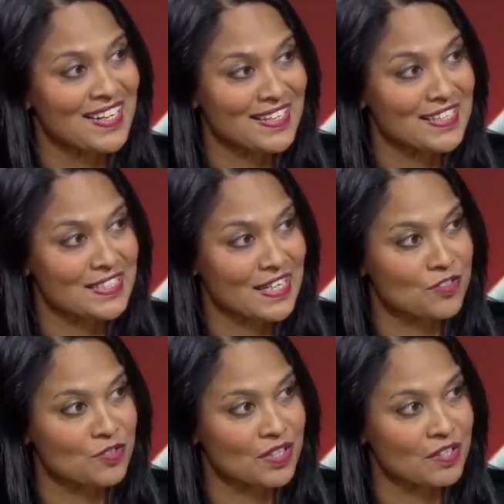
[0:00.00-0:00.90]
in this
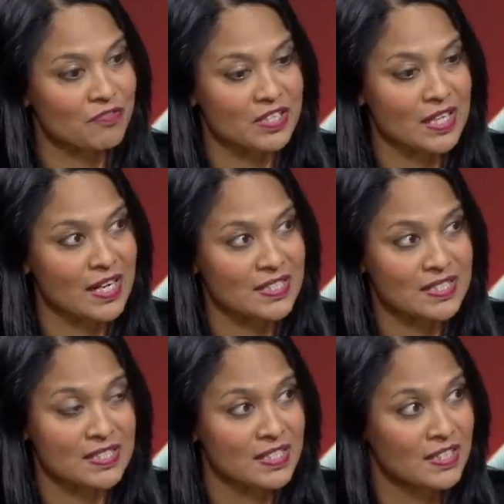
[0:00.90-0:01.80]
country for the
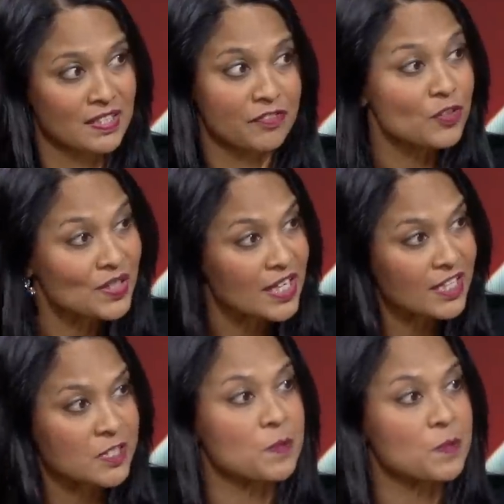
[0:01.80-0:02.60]
last few years,